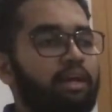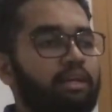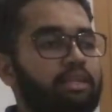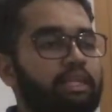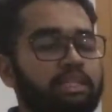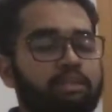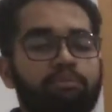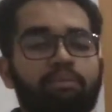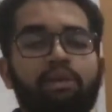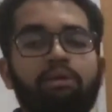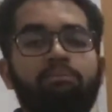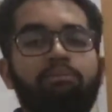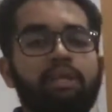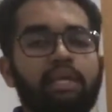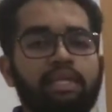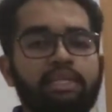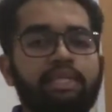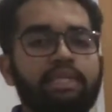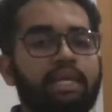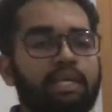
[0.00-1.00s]
just become
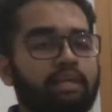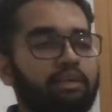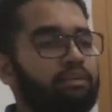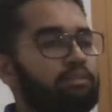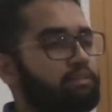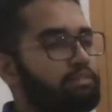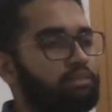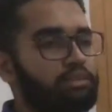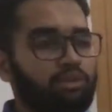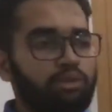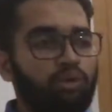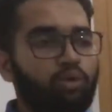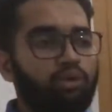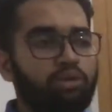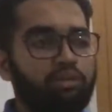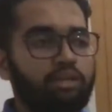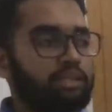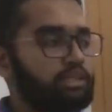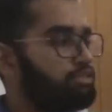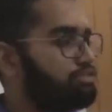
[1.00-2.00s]
lazy and
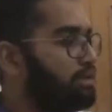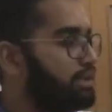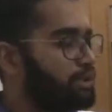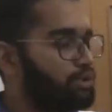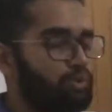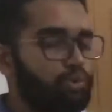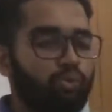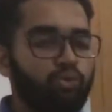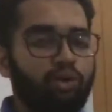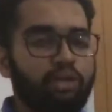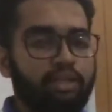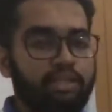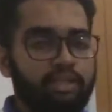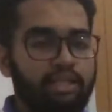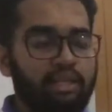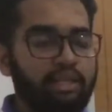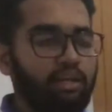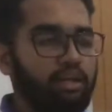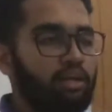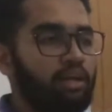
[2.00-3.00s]
don't just want to do
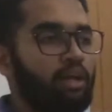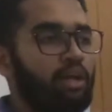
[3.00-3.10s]
anything.